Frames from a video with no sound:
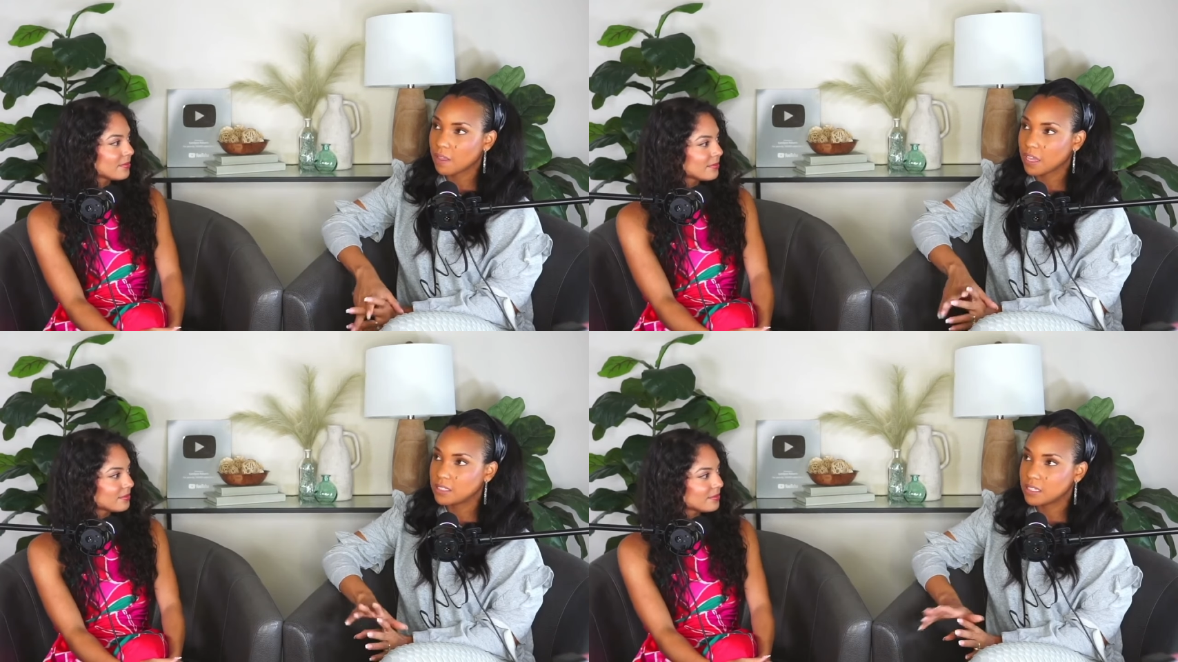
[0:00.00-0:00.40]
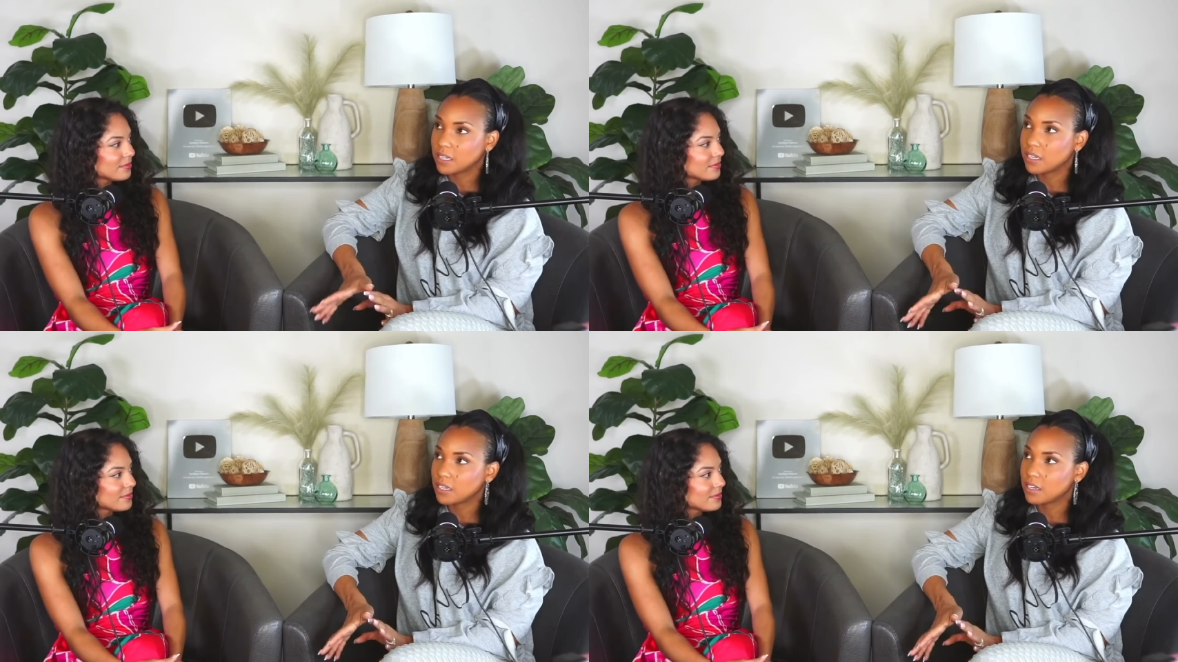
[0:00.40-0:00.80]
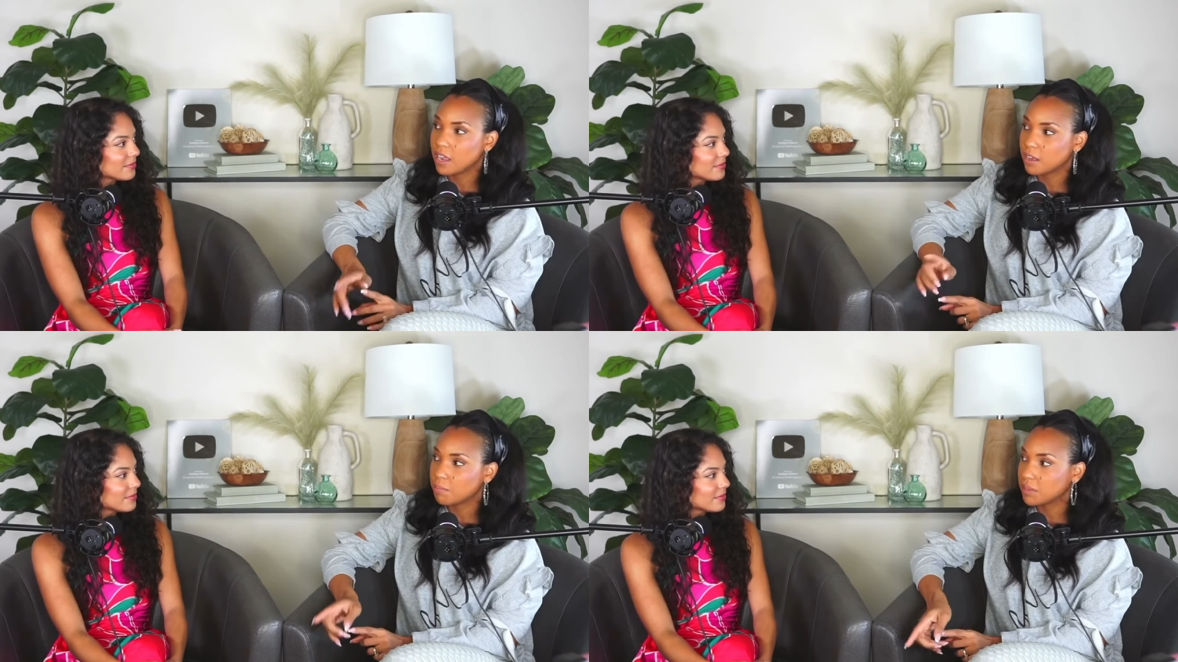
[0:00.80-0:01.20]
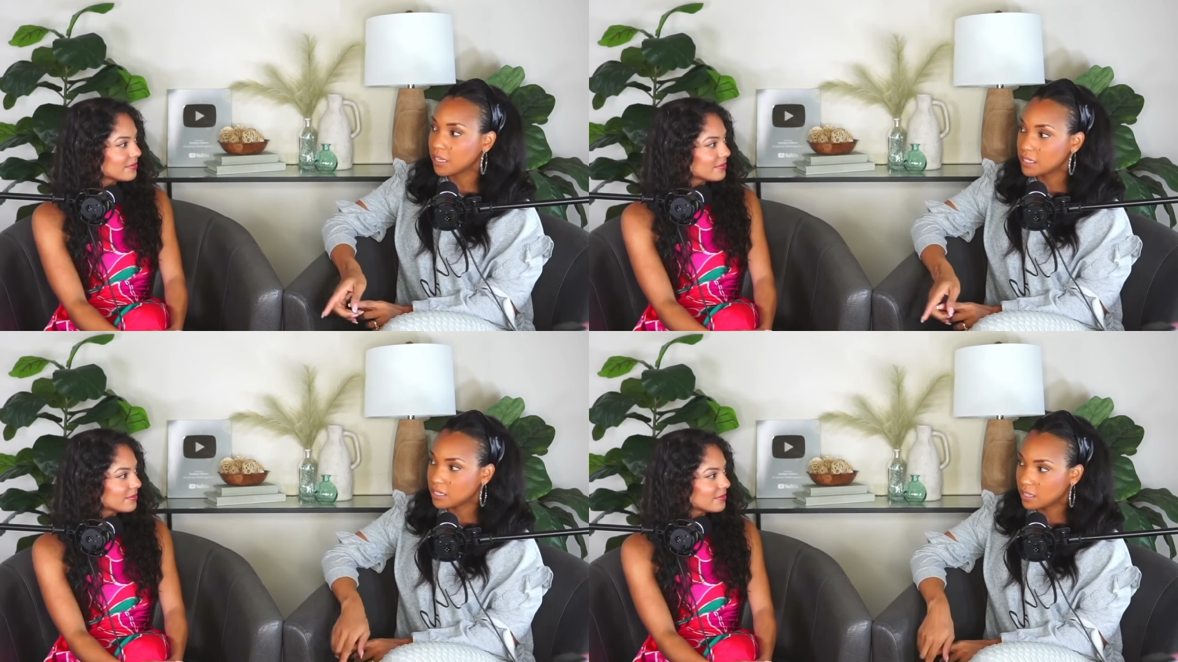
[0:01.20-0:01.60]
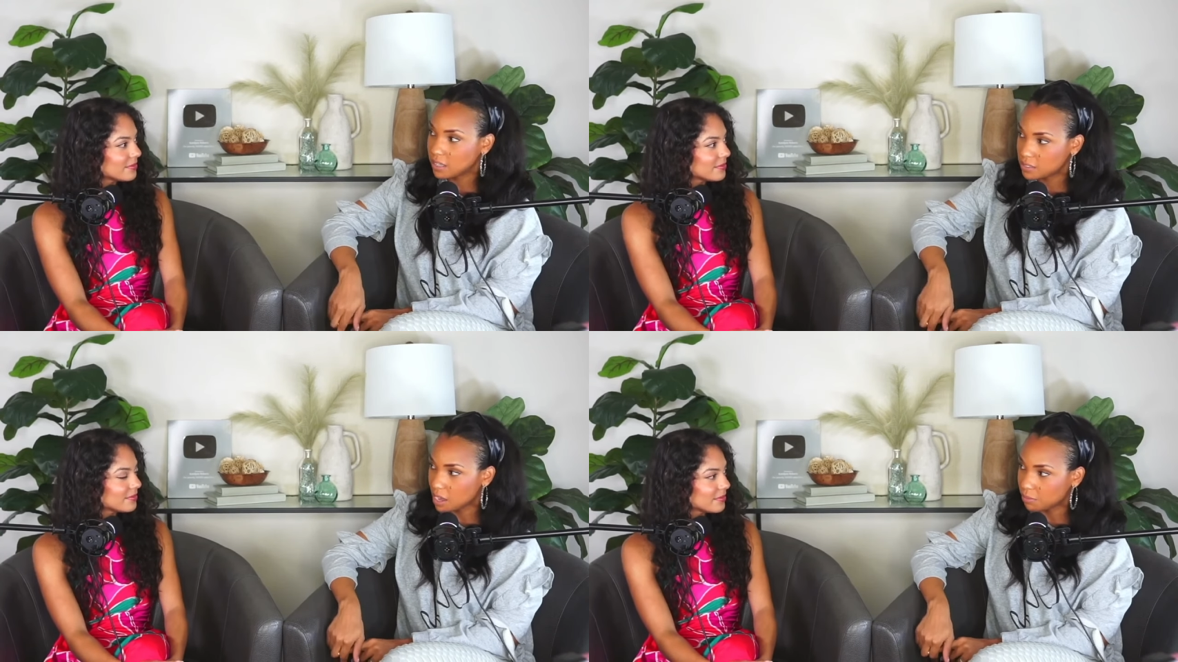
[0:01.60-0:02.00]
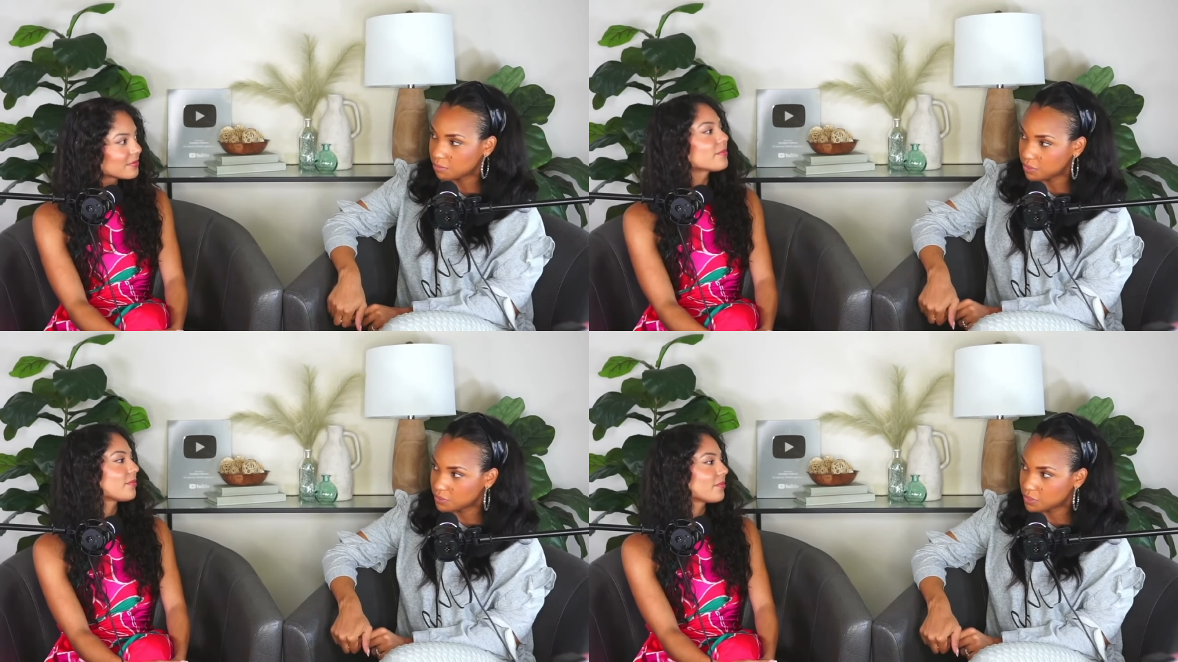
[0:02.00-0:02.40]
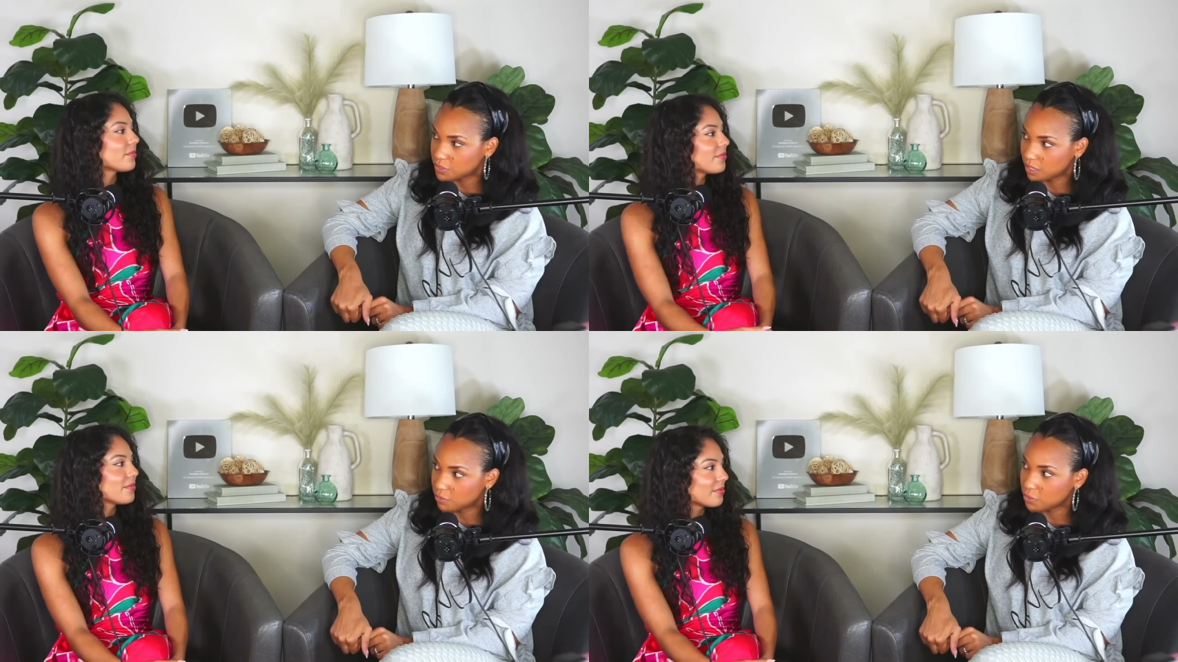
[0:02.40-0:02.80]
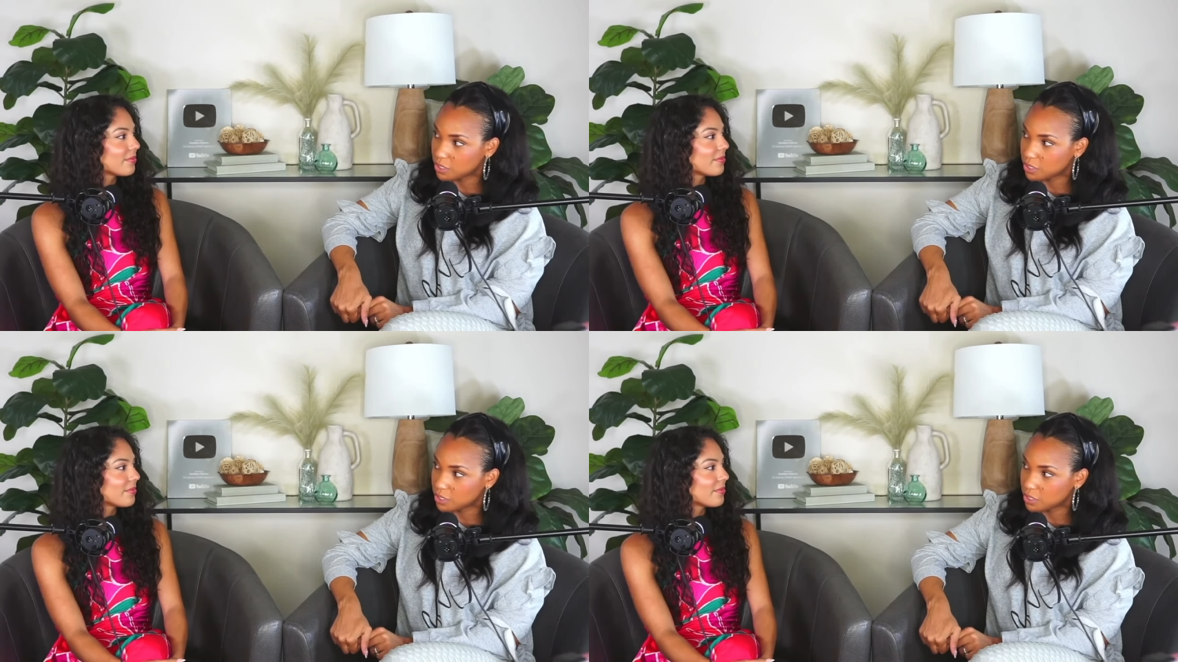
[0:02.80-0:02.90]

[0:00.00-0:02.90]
Speaker 1: I didn't end up placing in the top 15 mm-hmm.